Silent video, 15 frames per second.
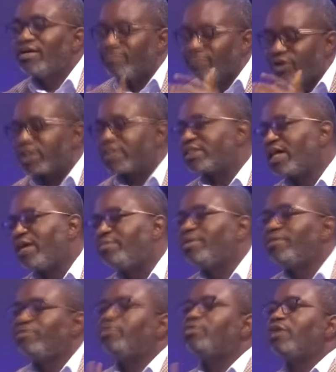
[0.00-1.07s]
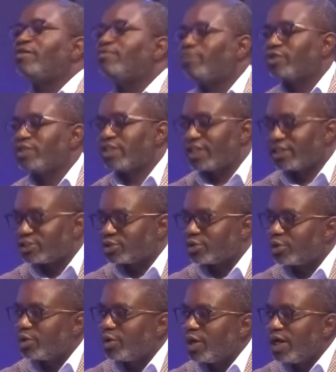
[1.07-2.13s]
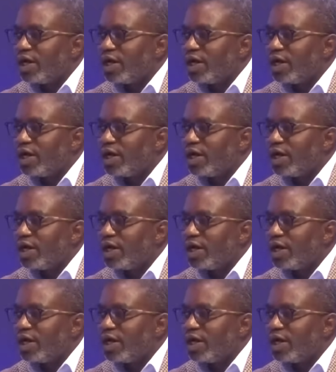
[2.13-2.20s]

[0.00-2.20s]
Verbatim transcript: For example, if you work for ZESCO,